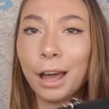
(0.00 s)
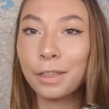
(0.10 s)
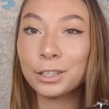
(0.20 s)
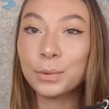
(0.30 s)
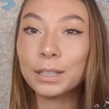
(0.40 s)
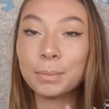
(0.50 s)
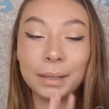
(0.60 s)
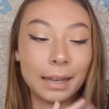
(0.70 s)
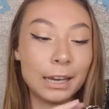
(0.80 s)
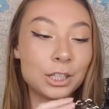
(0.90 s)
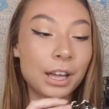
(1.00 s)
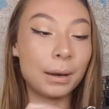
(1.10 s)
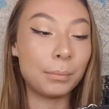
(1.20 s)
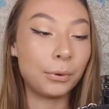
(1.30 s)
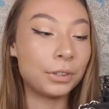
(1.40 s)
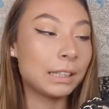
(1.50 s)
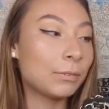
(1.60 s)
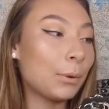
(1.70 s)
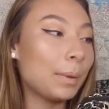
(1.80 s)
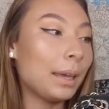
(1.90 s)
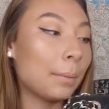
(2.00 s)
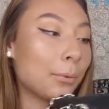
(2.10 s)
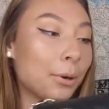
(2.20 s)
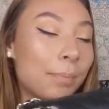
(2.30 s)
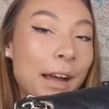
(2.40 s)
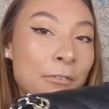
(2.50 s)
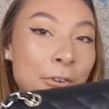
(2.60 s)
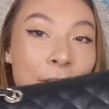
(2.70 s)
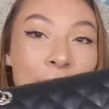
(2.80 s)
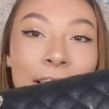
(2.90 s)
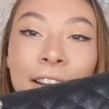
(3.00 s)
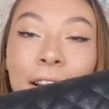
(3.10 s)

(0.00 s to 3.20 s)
I think she went to Malaysia and bought this for me and brought it back for her.